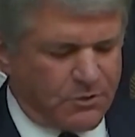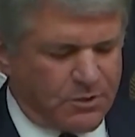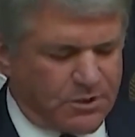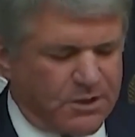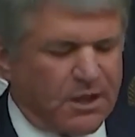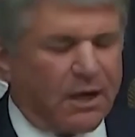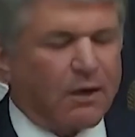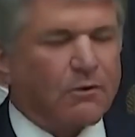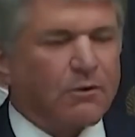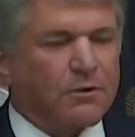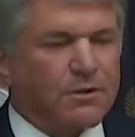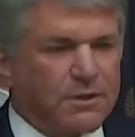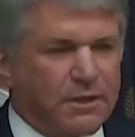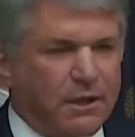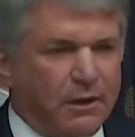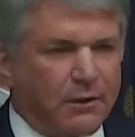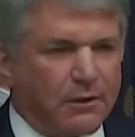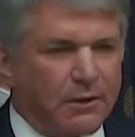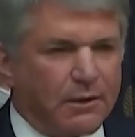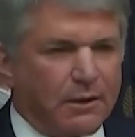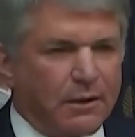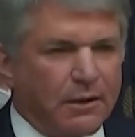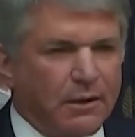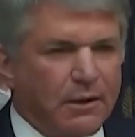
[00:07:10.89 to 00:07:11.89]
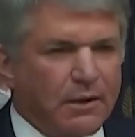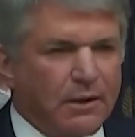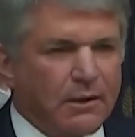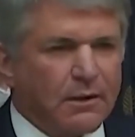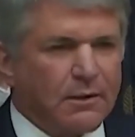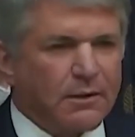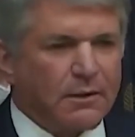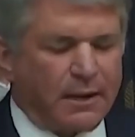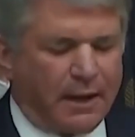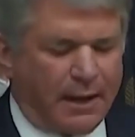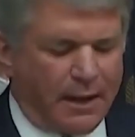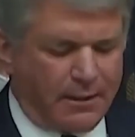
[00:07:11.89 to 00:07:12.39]
Secretary,
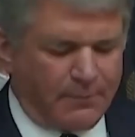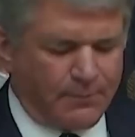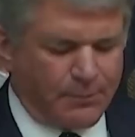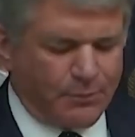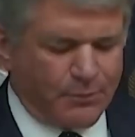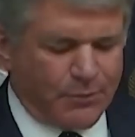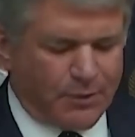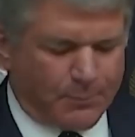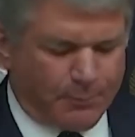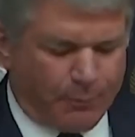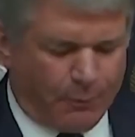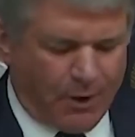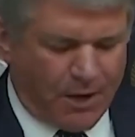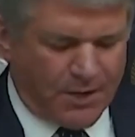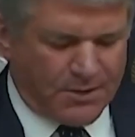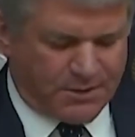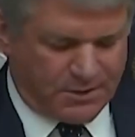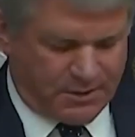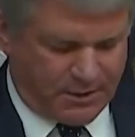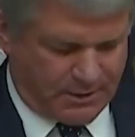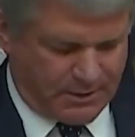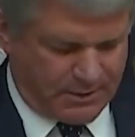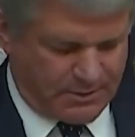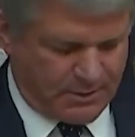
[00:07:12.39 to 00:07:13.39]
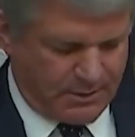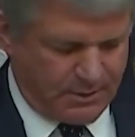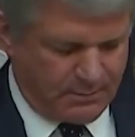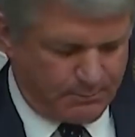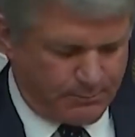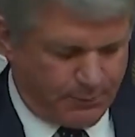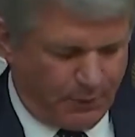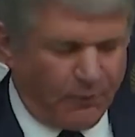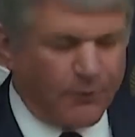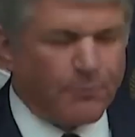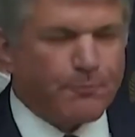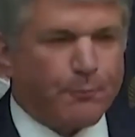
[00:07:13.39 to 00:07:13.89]
and the President
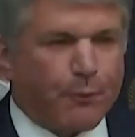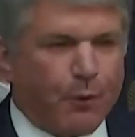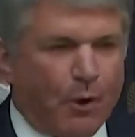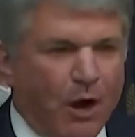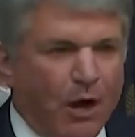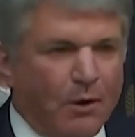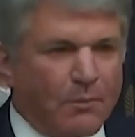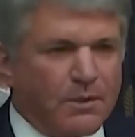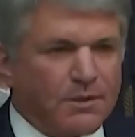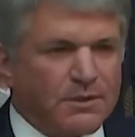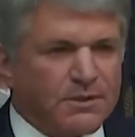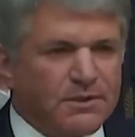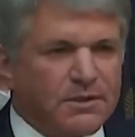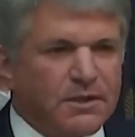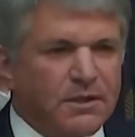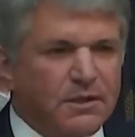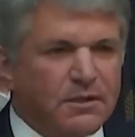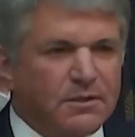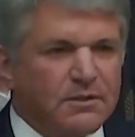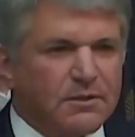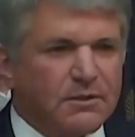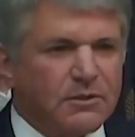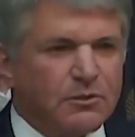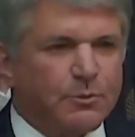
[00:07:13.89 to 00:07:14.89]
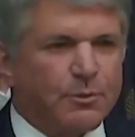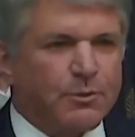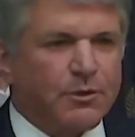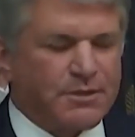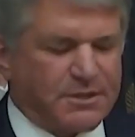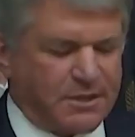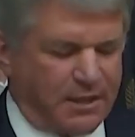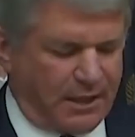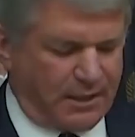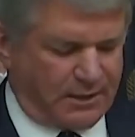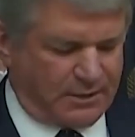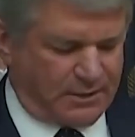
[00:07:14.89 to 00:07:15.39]
both promised to
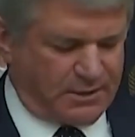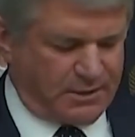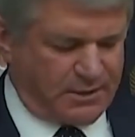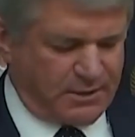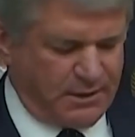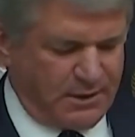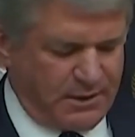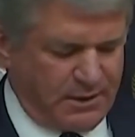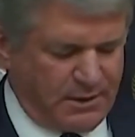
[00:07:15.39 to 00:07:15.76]
protect.